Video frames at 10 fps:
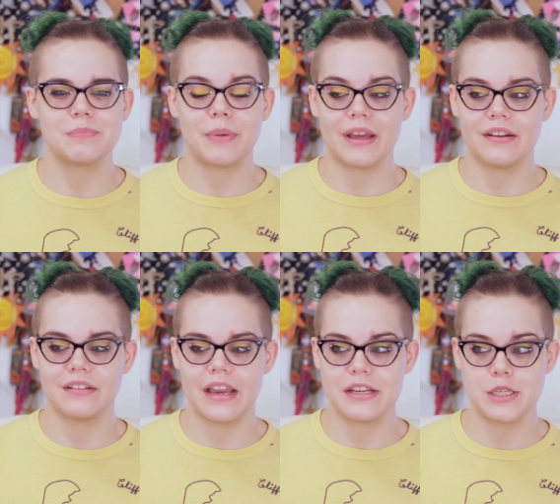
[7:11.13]
but
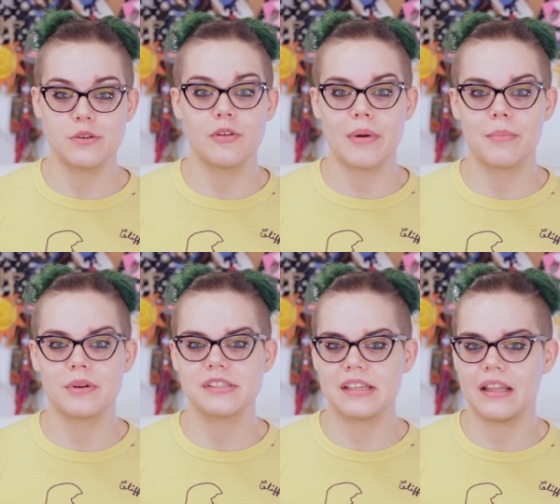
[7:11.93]
I do
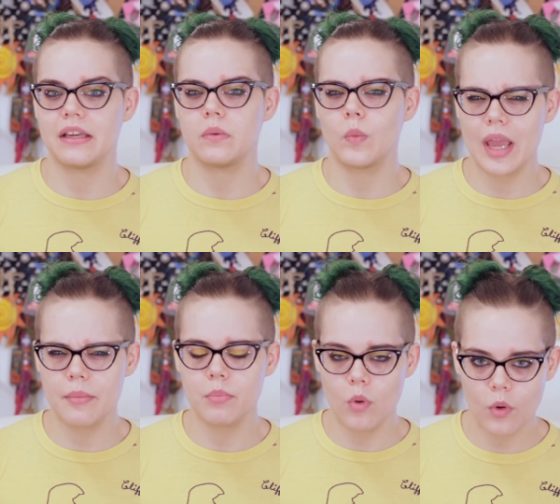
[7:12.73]
remember selling way
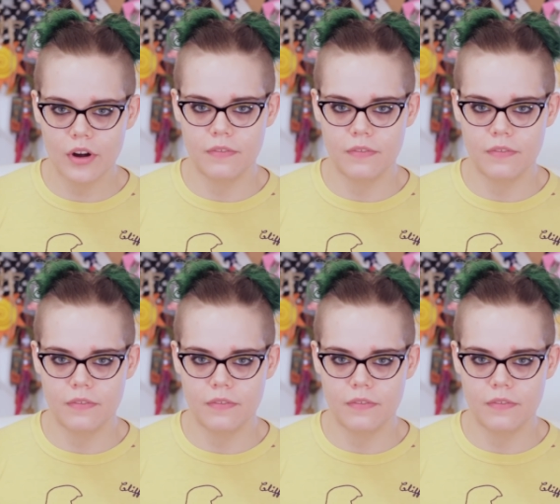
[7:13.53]
more